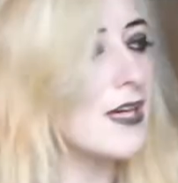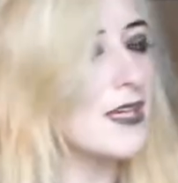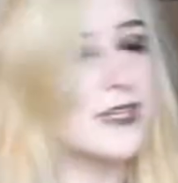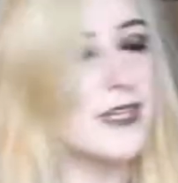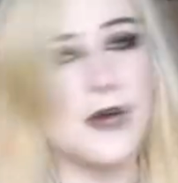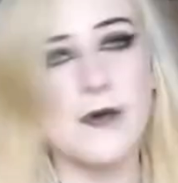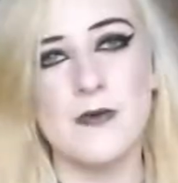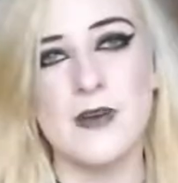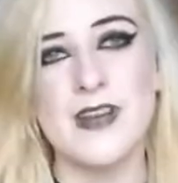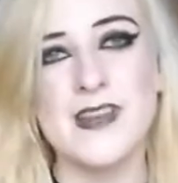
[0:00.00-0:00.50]

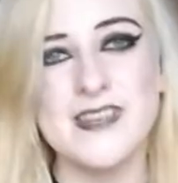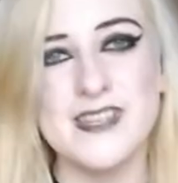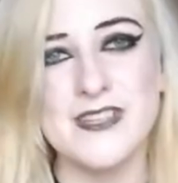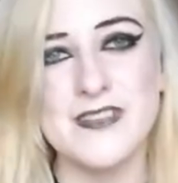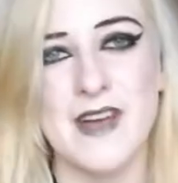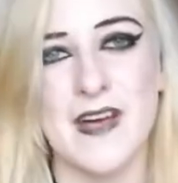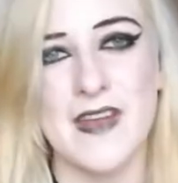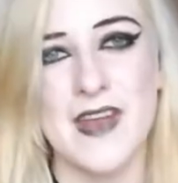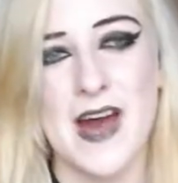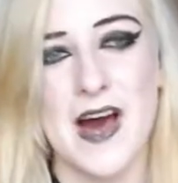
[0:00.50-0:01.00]
So we're gonna do
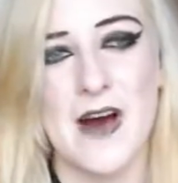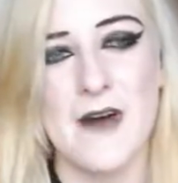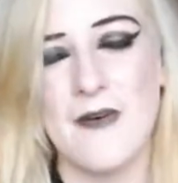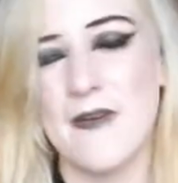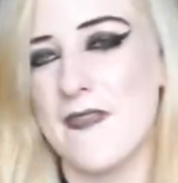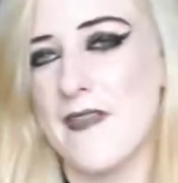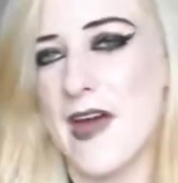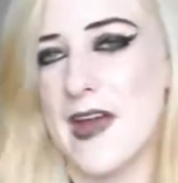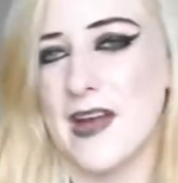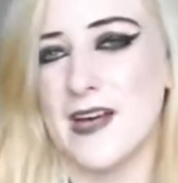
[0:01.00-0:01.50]
that now,
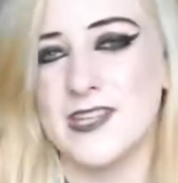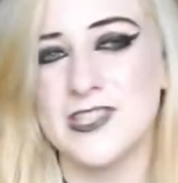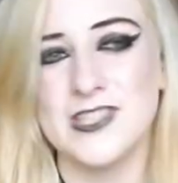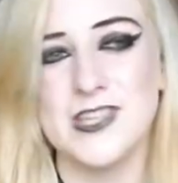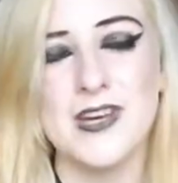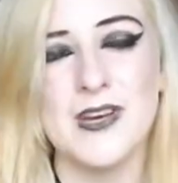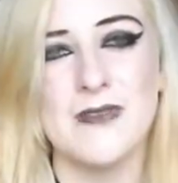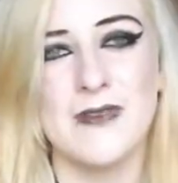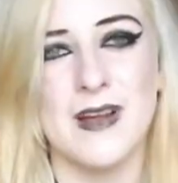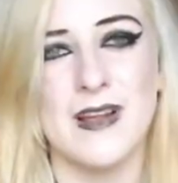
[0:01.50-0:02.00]
and then I'll
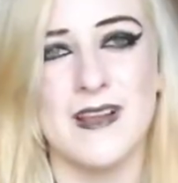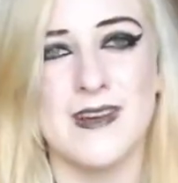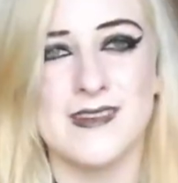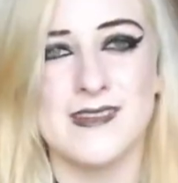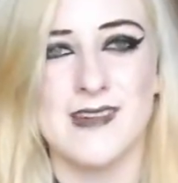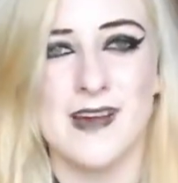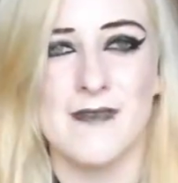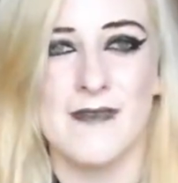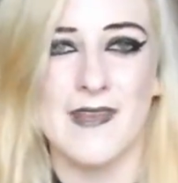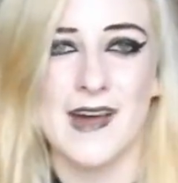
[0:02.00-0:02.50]
show you what it looks
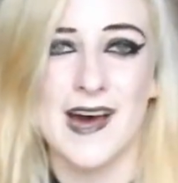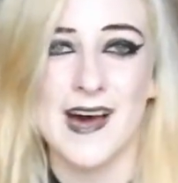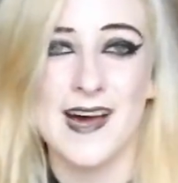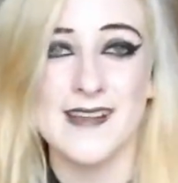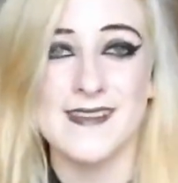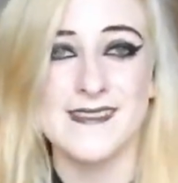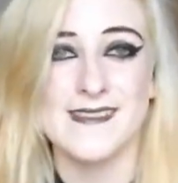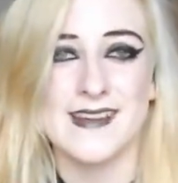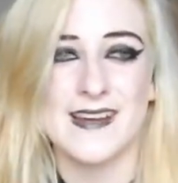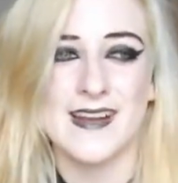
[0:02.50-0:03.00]
like when the
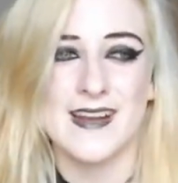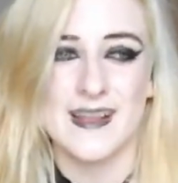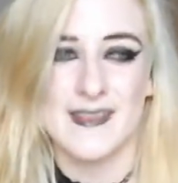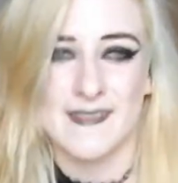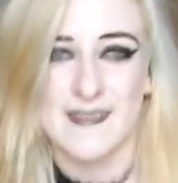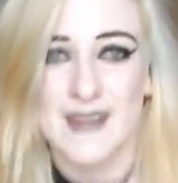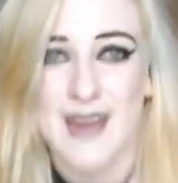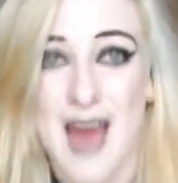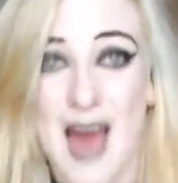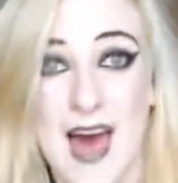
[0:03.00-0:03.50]
hand's in the